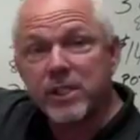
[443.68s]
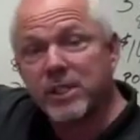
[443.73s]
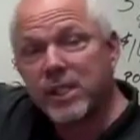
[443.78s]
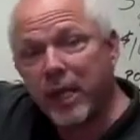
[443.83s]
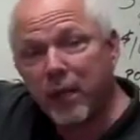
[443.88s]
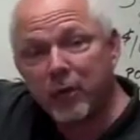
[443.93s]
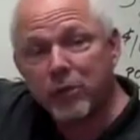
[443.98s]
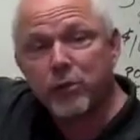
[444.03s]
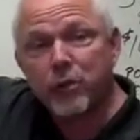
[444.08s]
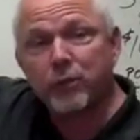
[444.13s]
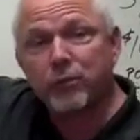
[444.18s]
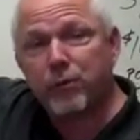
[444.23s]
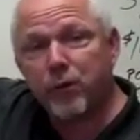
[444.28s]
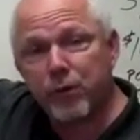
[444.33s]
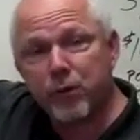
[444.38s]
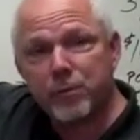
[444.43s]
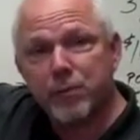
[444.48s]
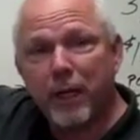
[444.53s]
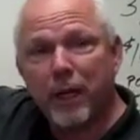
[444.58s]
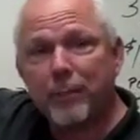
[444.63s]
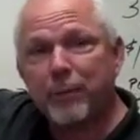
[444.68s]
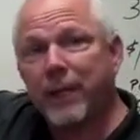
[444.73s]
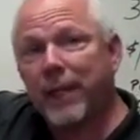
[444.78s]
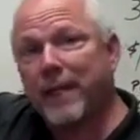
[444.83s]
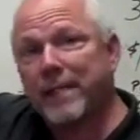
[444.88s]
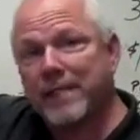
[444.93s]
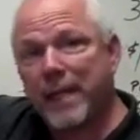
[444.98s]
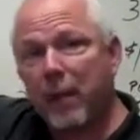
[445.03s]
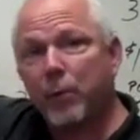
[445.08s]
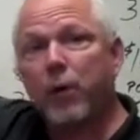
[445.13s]
in sales your first month,
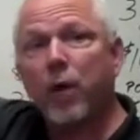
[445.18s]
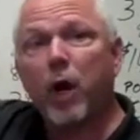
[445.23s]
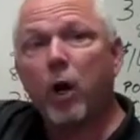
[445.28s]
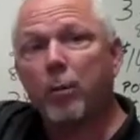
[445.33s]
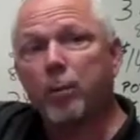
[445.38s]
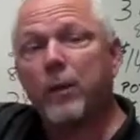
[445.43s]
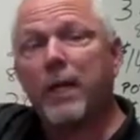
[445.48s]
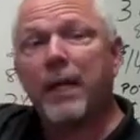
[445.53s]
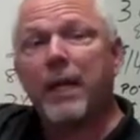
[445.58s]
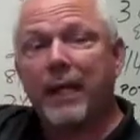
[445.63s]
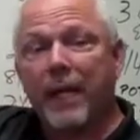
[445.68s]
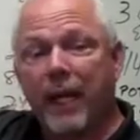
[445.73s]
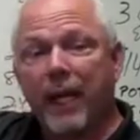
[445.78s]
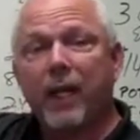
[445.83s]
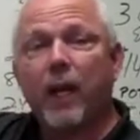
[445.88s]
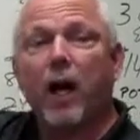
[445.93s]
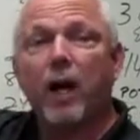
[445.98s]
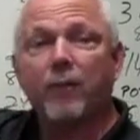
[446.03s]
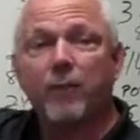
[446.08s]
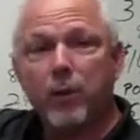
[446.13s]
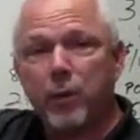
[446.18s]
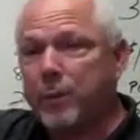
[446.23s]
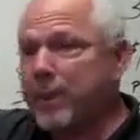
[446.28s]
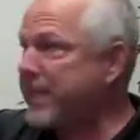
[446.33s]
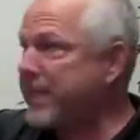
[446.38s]
because that will help kick off your